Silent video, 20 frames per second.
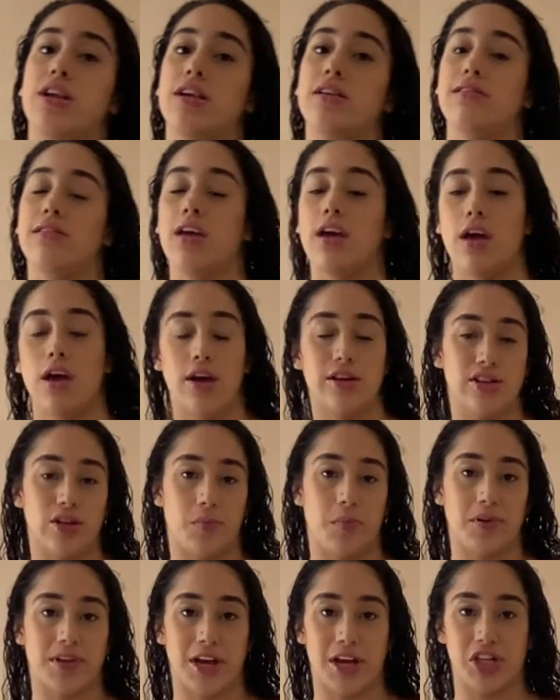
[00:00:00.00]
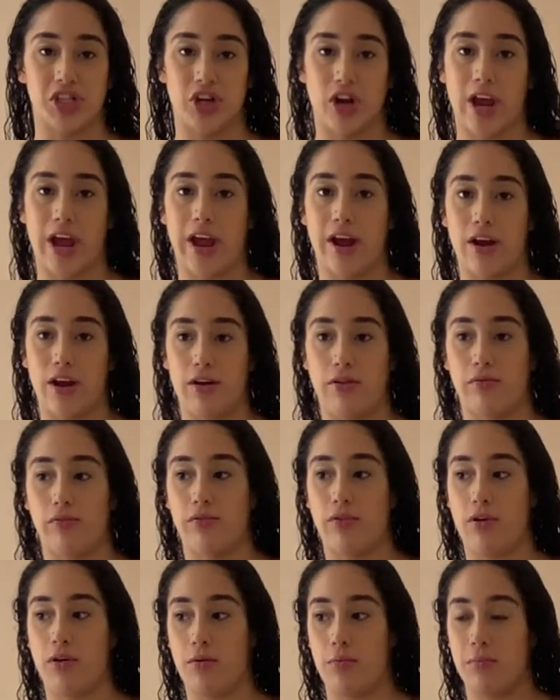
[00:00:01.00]
it's to protect your hair
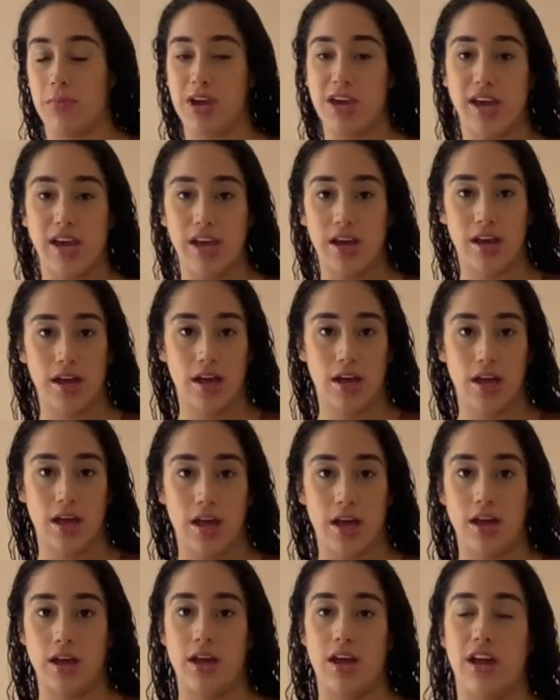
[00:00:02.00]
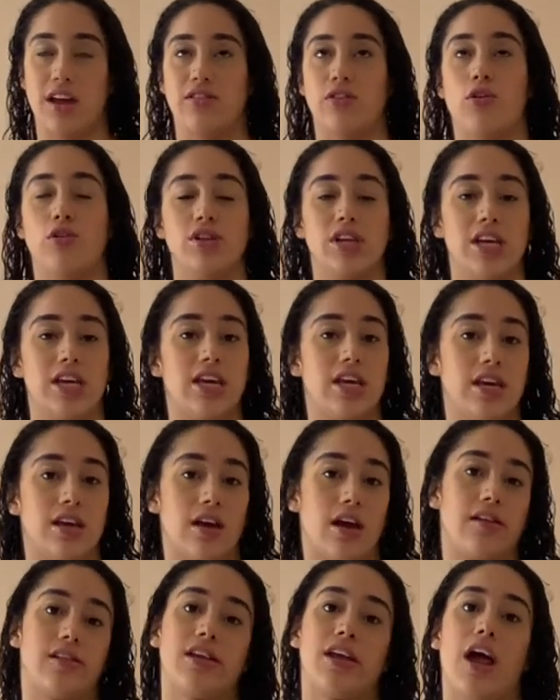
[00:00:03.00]
from heat. And the only heat
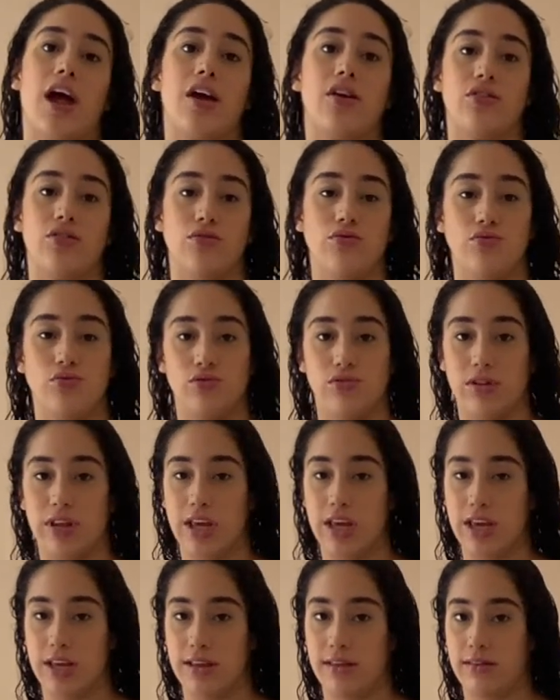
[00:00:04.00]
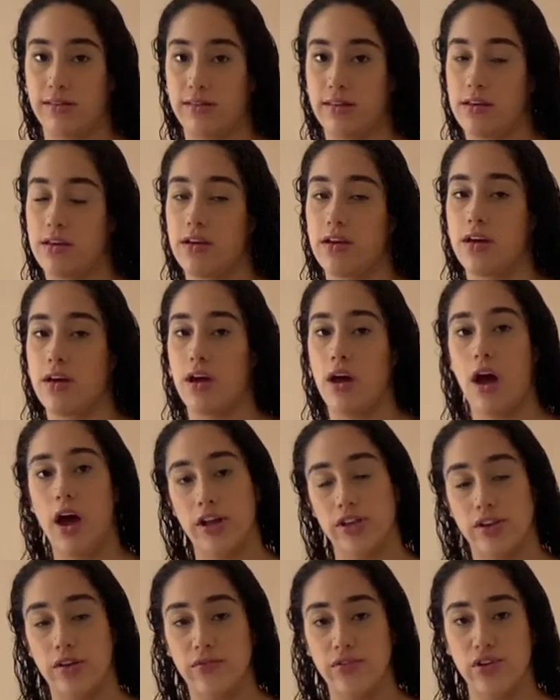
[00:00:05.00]
that I use is a
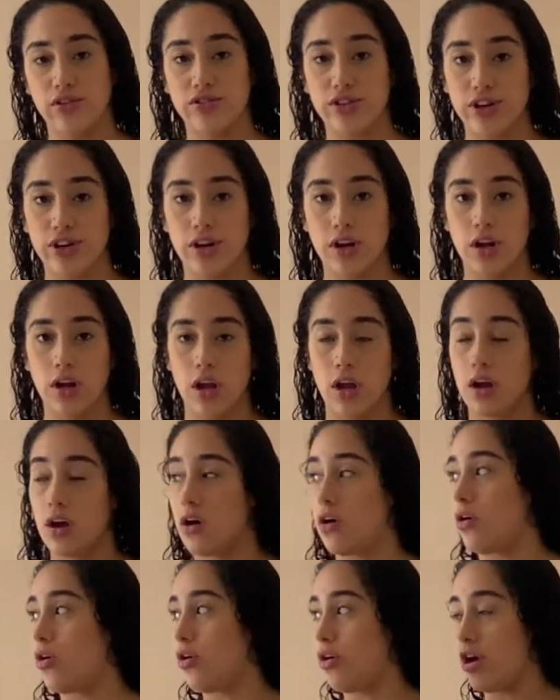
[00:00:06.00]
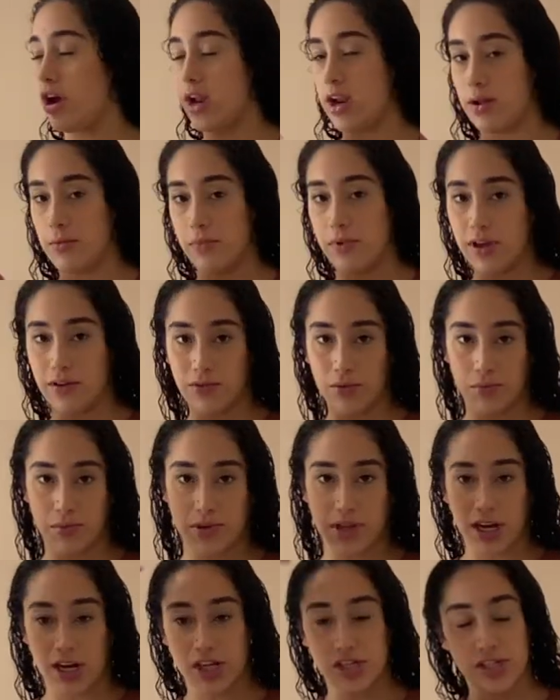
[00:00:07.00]
diffuser, and it even
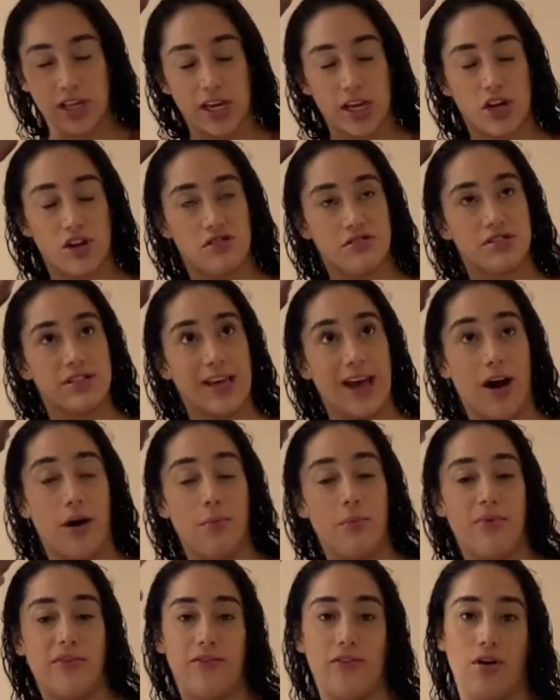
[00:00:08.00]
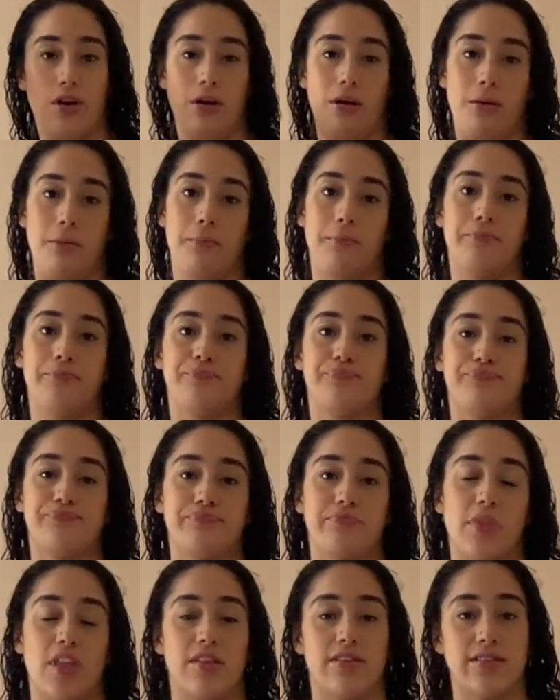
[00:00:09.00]
protects like your scalp from
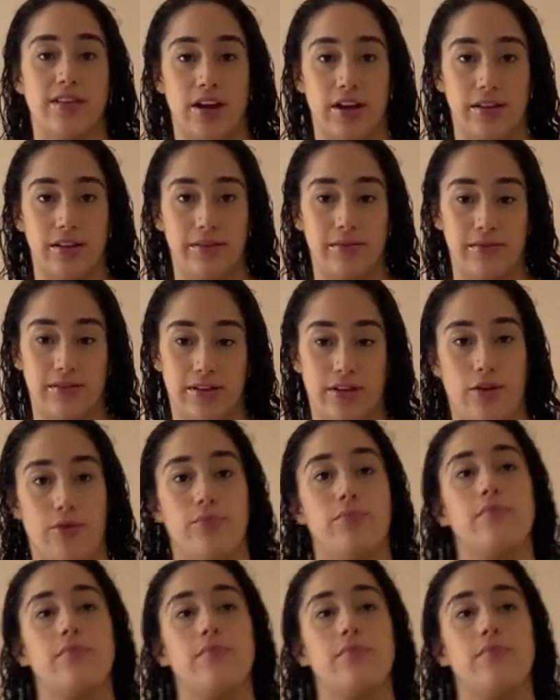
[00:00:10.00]
sun. So